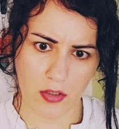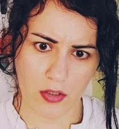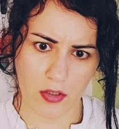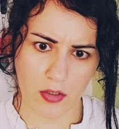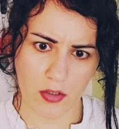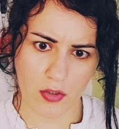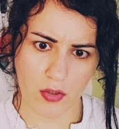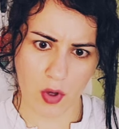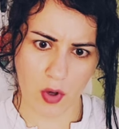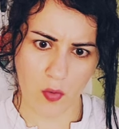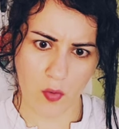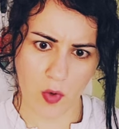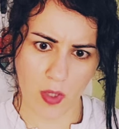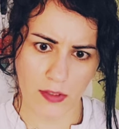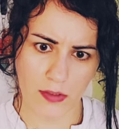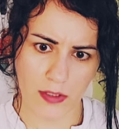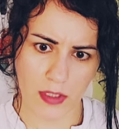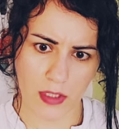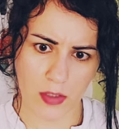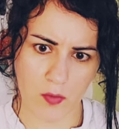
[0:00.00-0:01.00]
not
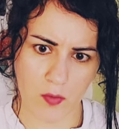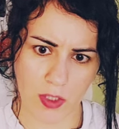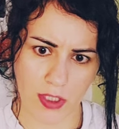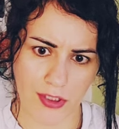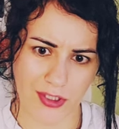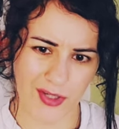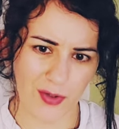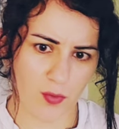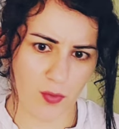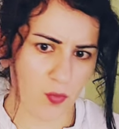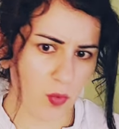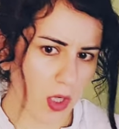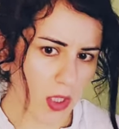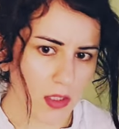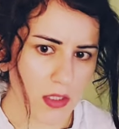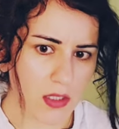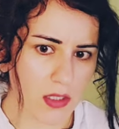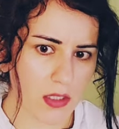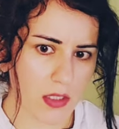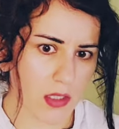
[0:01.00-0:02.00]
wanting what you
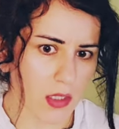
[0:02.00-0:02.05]
want.